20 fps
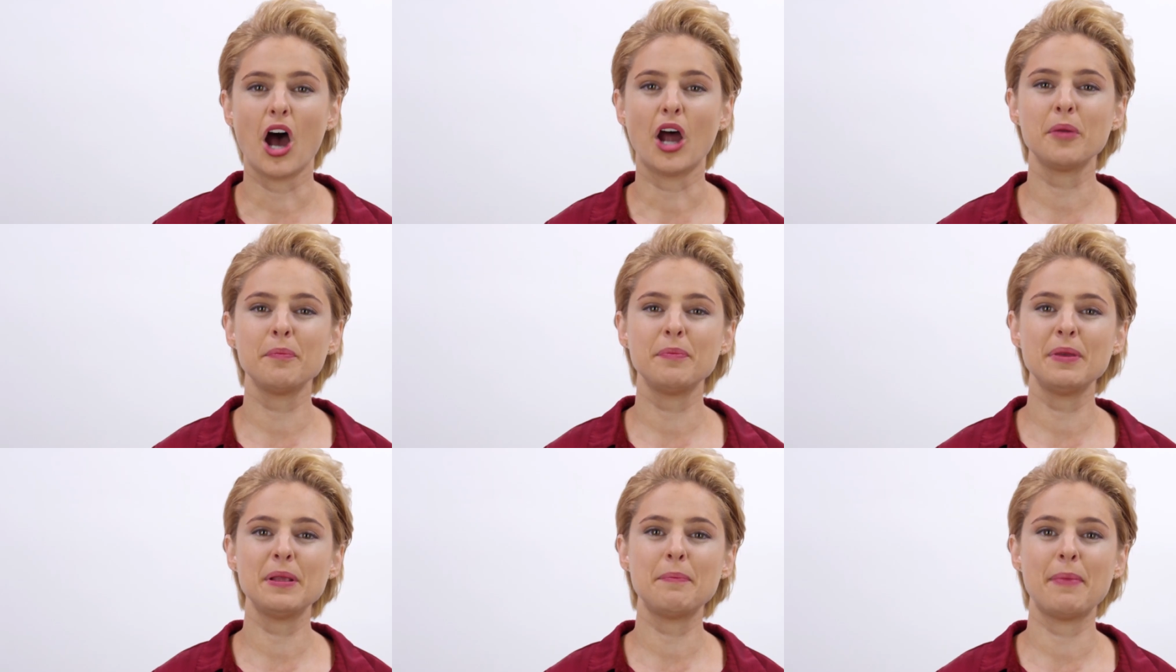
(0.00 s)

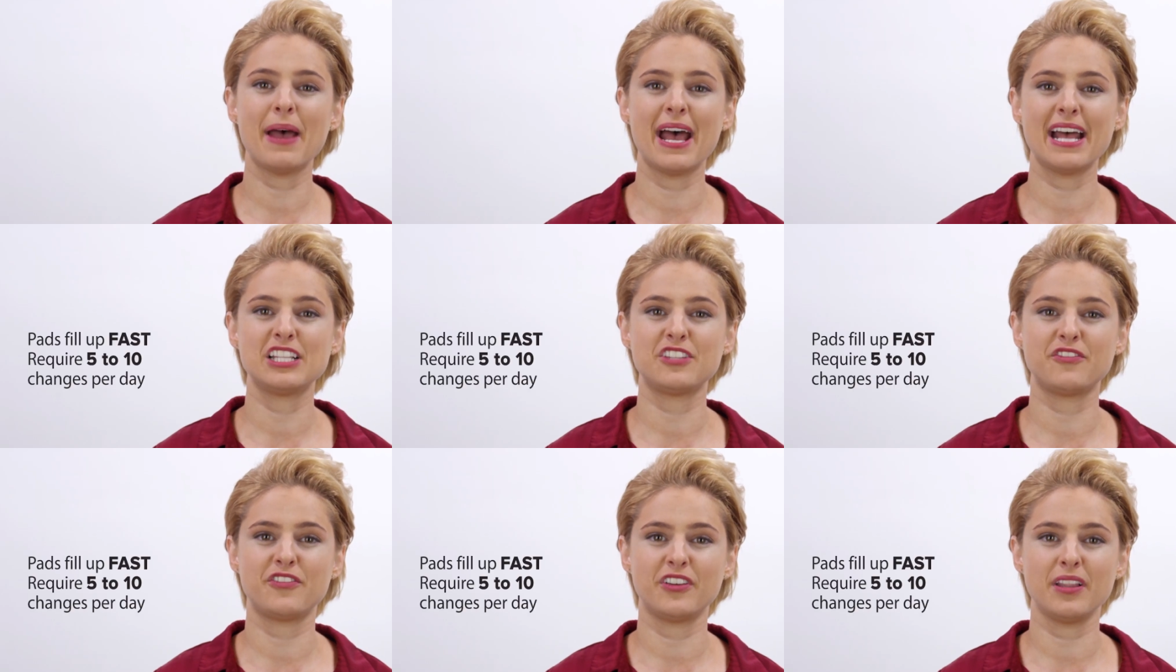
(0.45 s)
Armpit
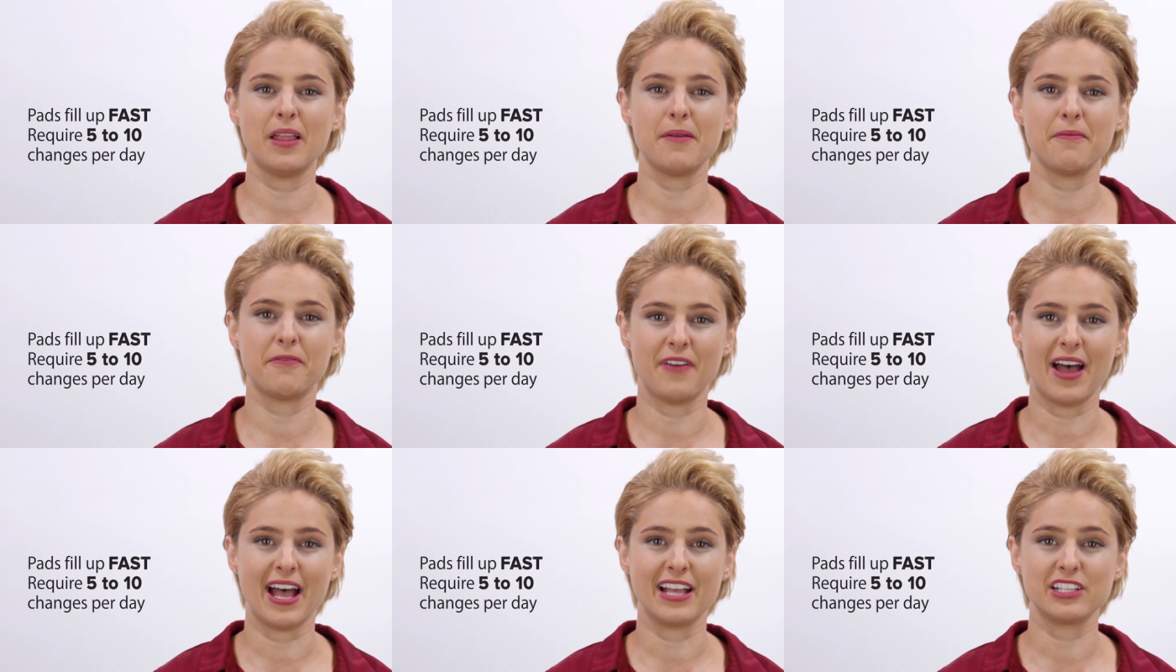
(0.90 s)
pads fill
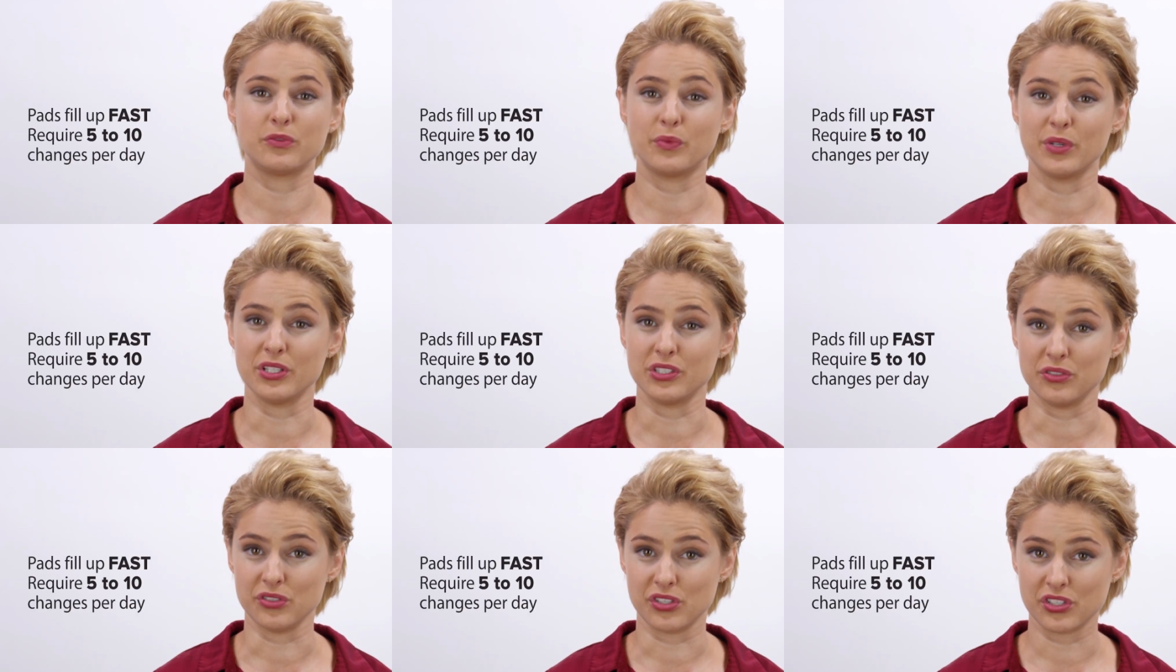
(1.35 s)
up fast
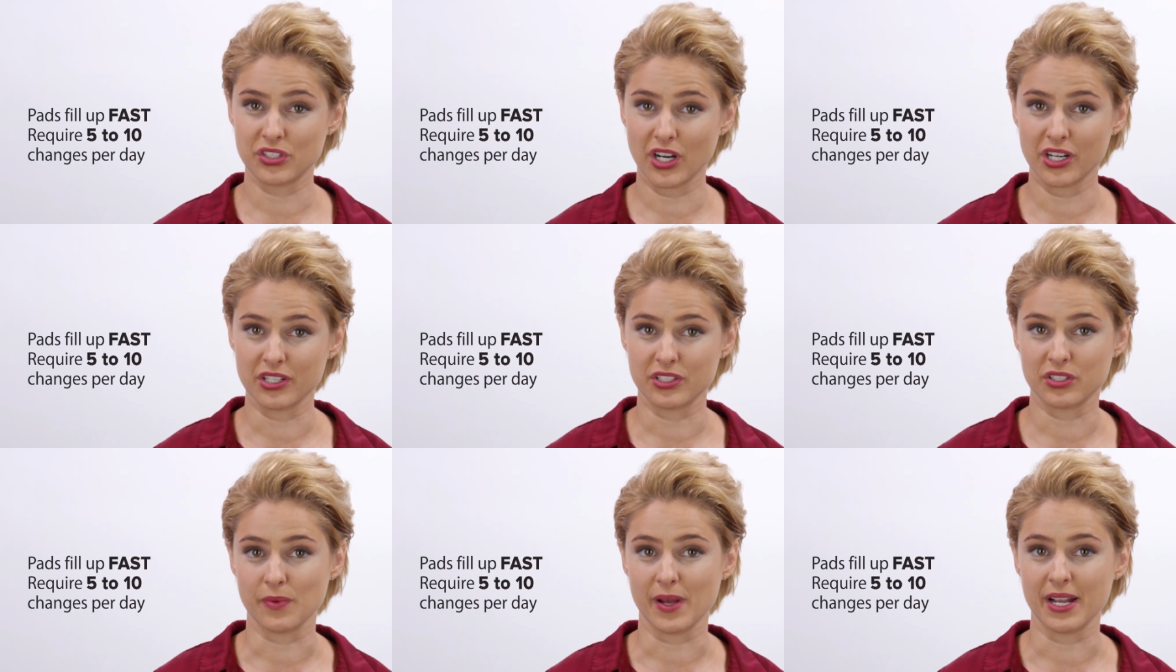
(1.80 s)
once you
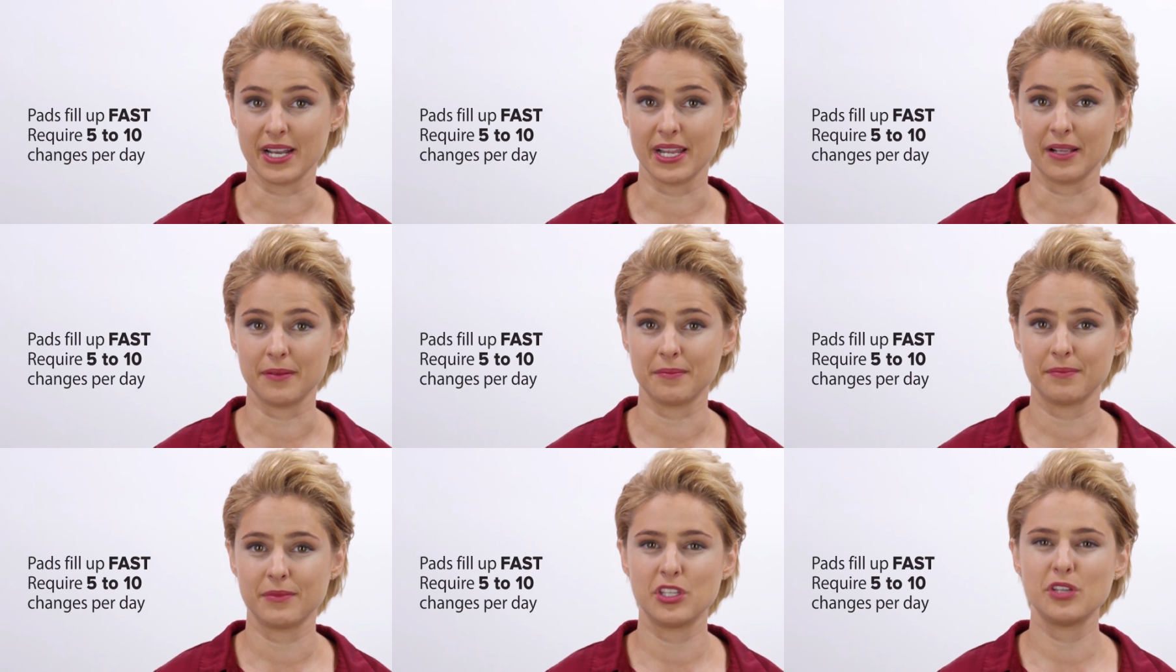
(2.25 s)
start sweating.